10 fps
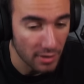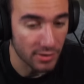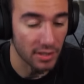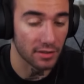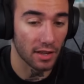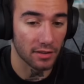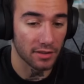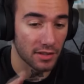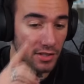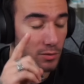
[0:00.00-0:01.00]
See, that th
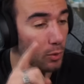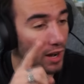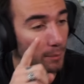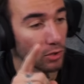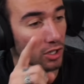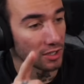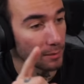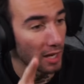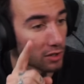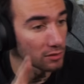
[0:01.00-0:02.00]
this is what I'm talking
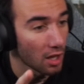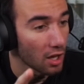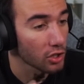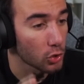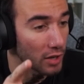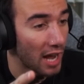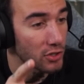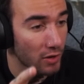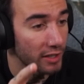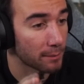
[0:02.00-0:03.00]
about. You guys
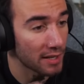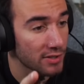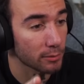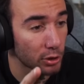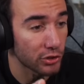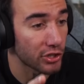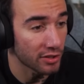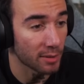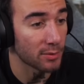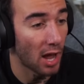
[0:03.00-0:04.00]
recommend some good shit
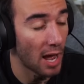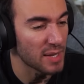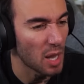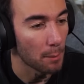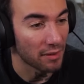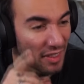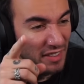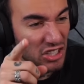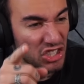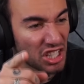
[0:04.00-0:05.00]
sometimes, but then
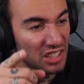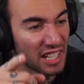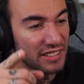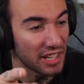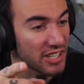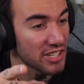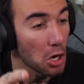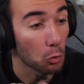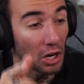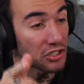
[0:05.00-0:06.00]
there's shit like this
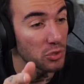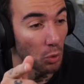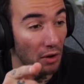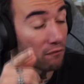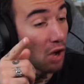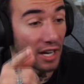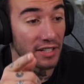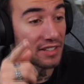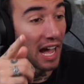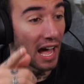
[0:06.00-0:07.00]
where I just want to
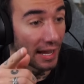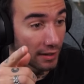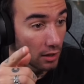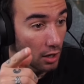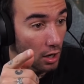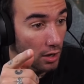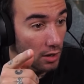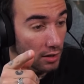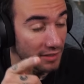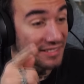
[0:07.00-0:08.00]
fucking die.
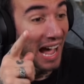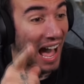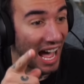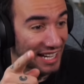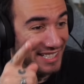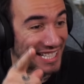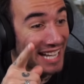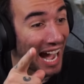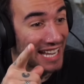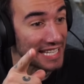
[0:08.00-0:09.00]
Die,
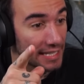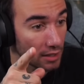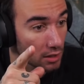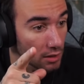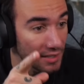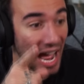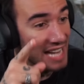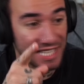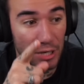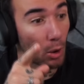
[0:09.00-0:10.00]
D-I-E, not
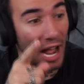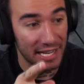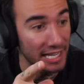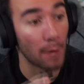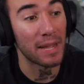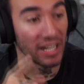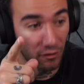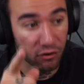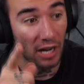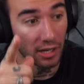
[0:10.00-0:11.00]
D-Y-E. I'm making it
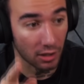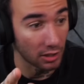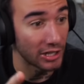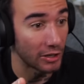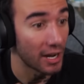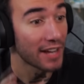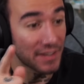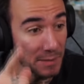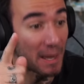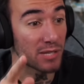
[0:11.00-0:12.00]
fucking clear.
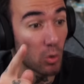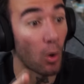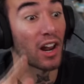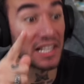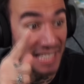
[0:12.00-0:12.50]
This makes me want to